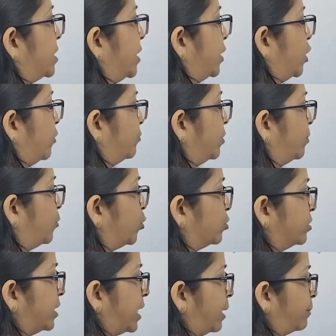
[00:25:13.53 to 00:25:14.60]
area of the both
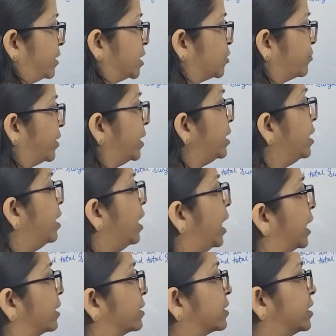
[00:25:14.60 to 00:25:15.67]
the hemisphere
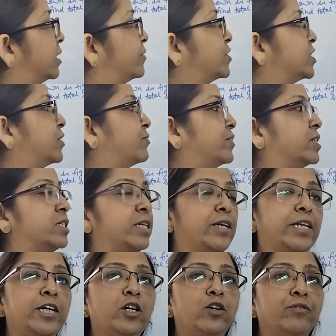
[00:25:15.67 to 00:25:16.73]
and the curved surface
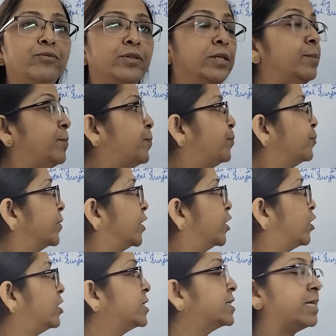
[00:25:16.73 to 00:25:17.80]
area of the
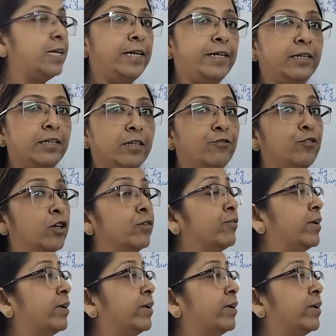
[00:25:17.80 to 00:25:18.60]
your cylinder for